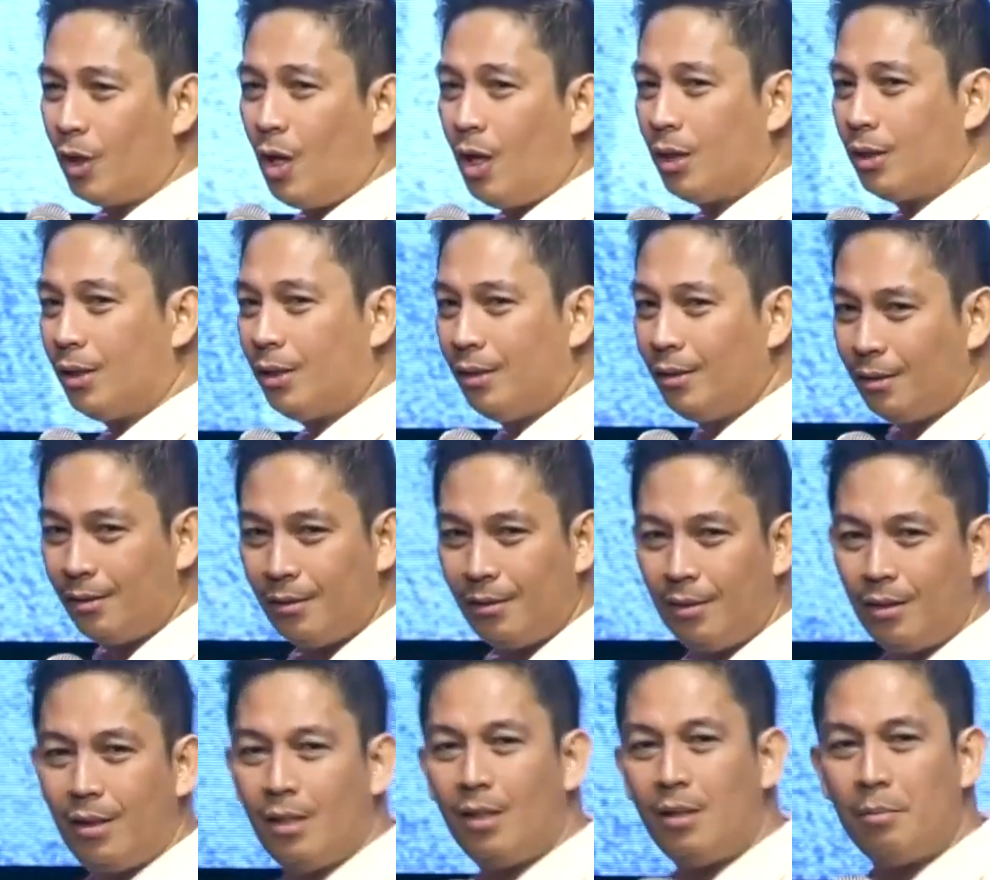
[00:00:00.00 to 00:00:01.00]
forgotten,
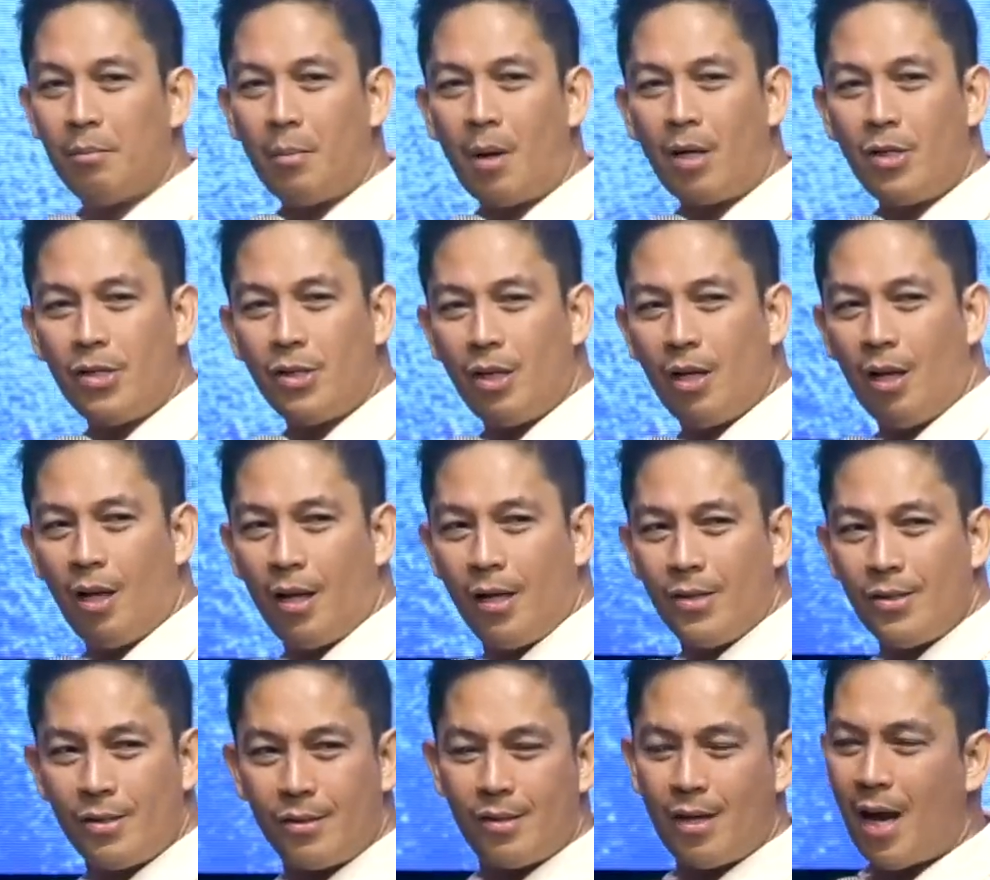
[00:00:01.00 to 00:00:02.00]

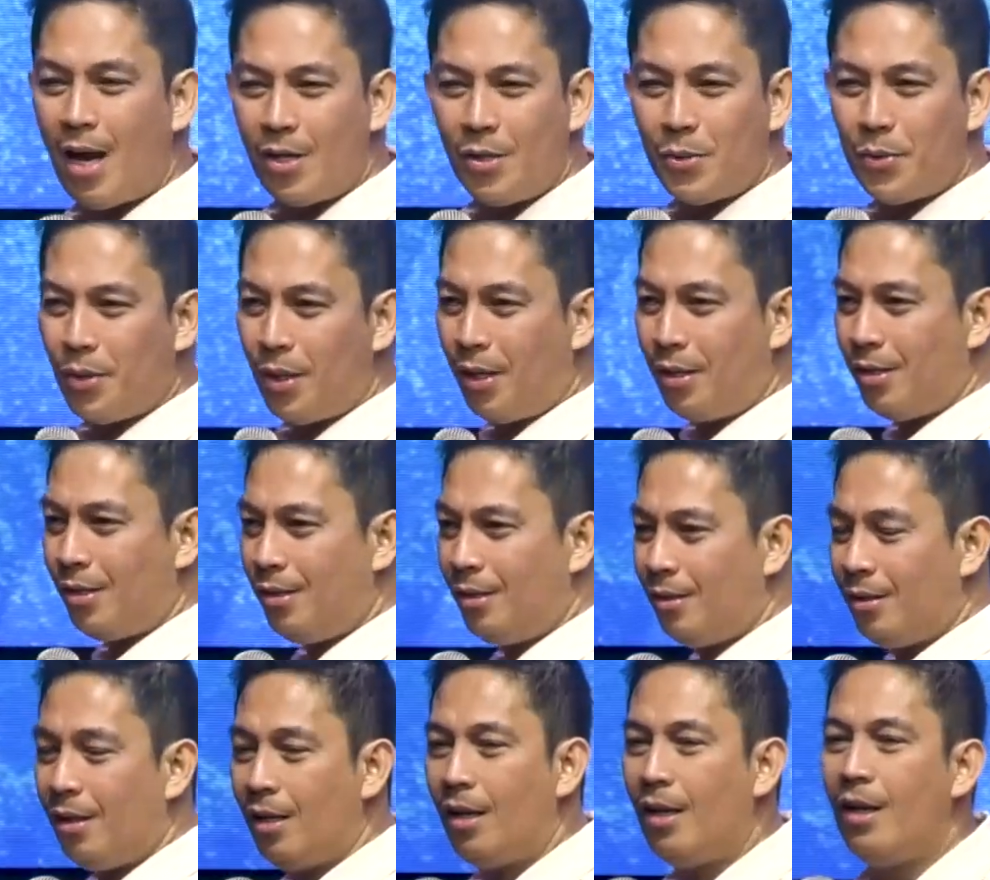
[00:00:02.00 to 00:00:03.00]
marginalized, isolated.